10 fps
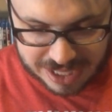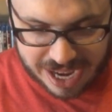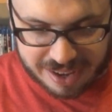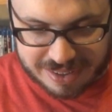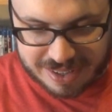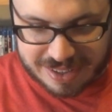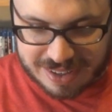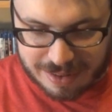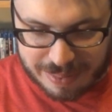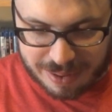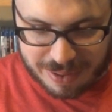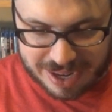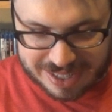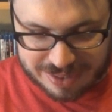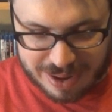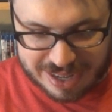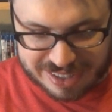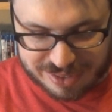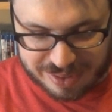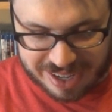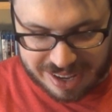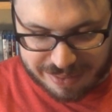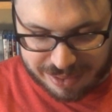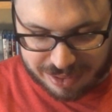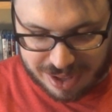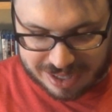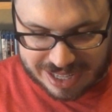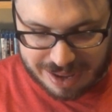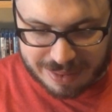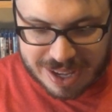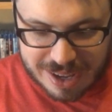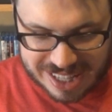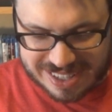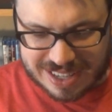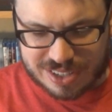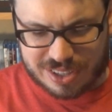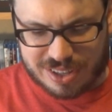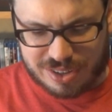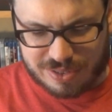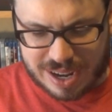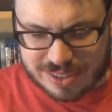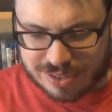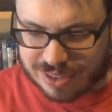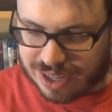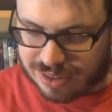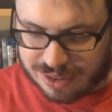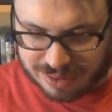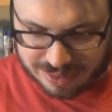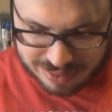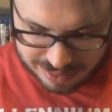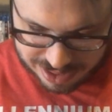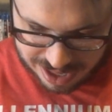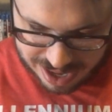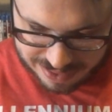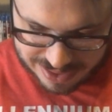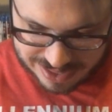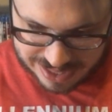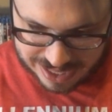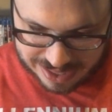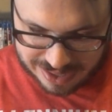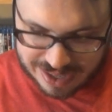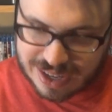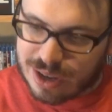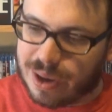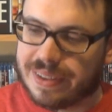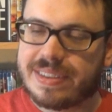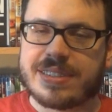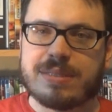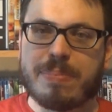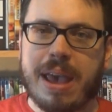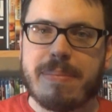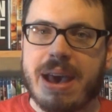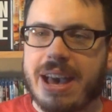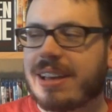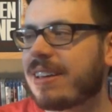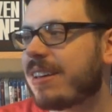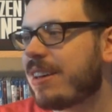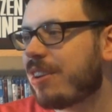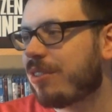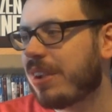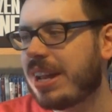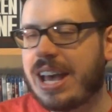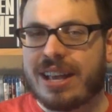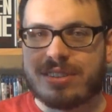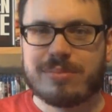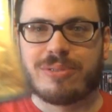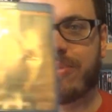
yeah, been wanting to watch this one again for a long time. This is actually the director's cut though, which I haven't seen. This is Payback. Great action